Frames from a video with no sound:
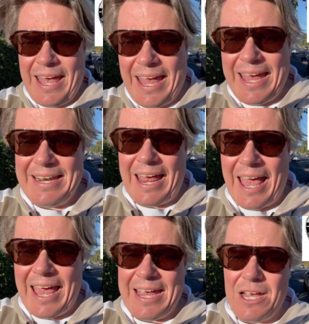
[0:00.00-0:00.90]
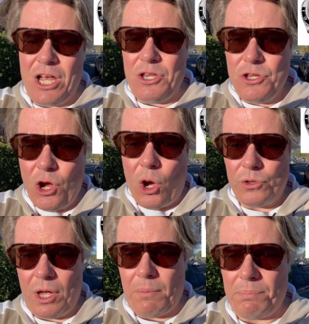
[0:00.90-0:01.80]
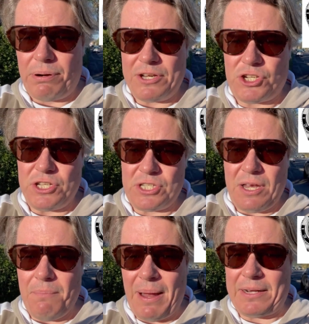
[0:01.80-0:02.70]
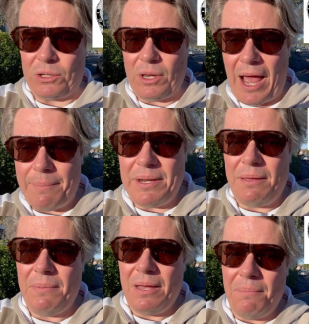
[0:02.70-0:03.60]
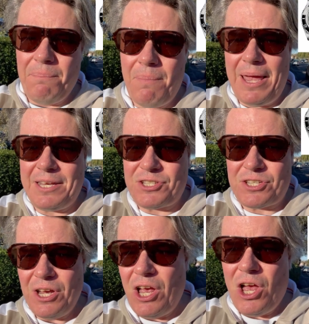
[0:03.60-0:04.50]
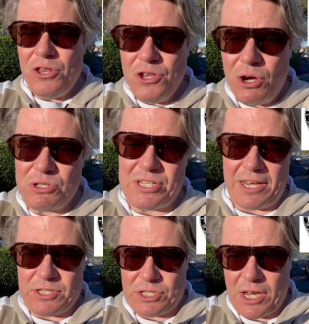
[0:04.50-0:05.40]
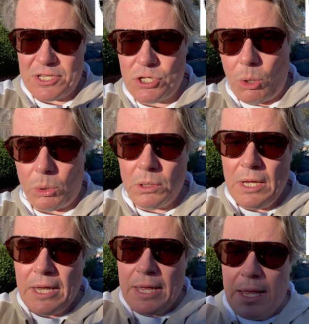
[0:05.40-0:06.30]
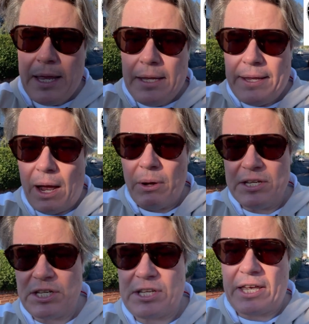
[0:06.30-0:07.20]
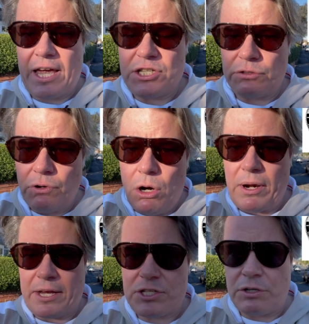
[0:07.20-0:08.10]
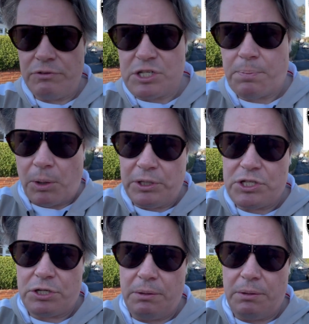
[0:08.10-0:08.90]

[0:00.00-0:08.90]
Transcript: in a non-precious metal. I mean, it makes no sense at all. Now, is this a case of Rolex responding to